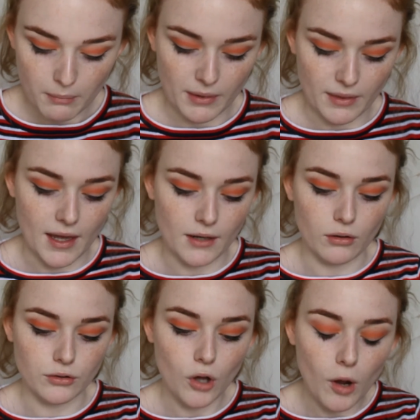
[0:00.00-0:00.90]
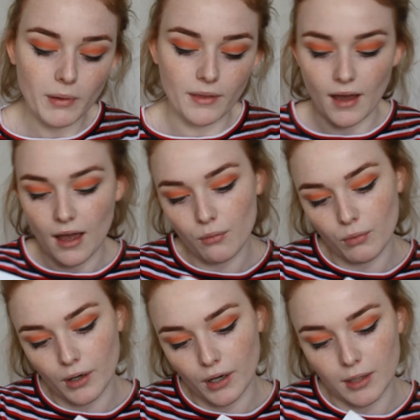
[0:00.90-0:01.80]
But then on top of that,
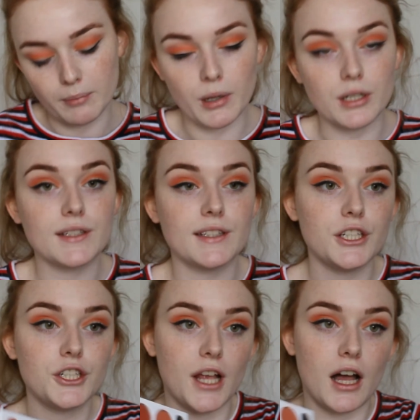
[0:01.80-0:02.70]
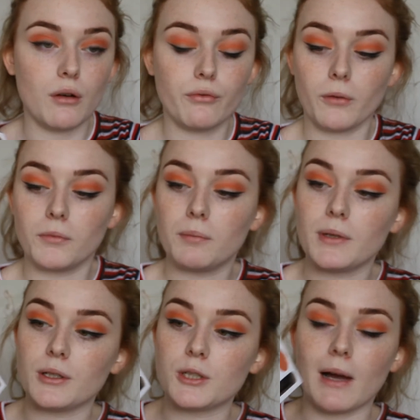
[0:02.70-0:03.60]
we're going to put Seashell from the
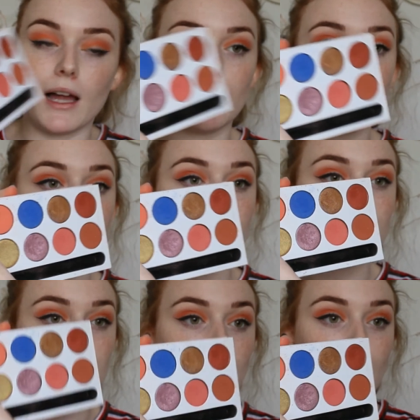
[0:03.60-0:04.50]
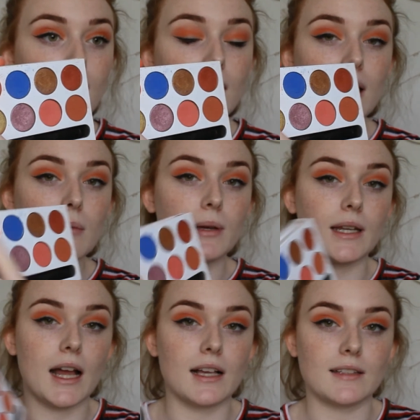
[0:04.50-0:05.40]
Peach palette, which is similar, but
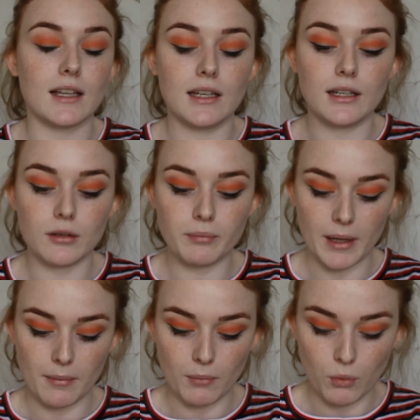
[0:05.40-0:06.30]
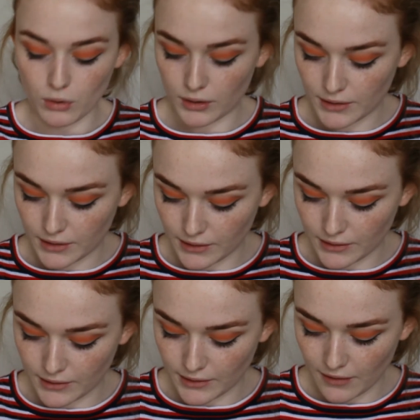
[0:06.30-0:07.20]
it has a little bit more
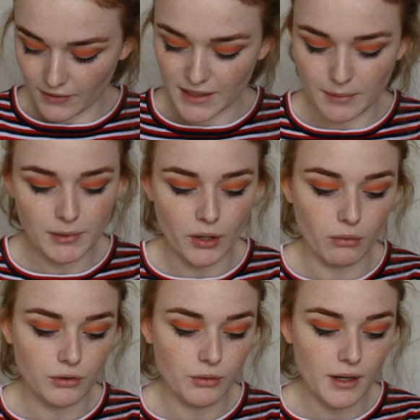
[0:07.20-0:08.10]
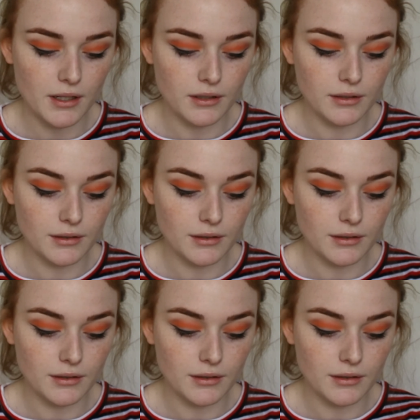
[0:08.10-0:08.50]
of a deep tone to it.